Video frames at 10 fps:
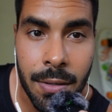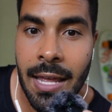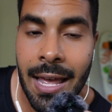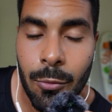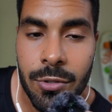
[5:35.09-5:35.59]

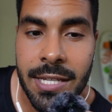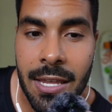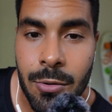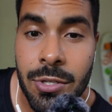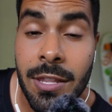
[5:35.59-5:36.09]
That will
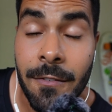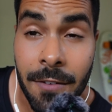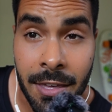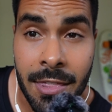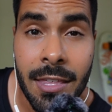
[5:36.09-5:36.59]
take you to the
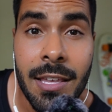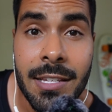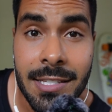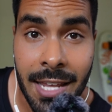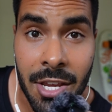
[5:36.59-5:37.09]
5th
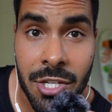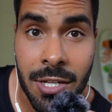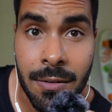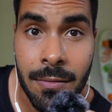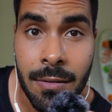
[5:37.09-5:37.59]

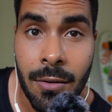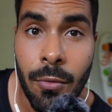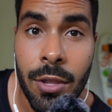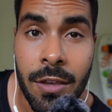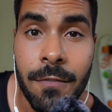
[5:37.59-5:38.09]
station
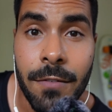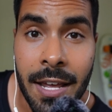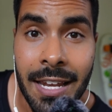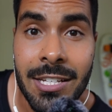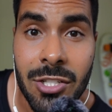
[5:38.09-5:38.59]
where you can
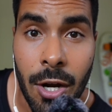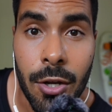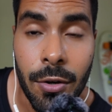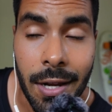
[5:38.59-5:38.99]
finally start your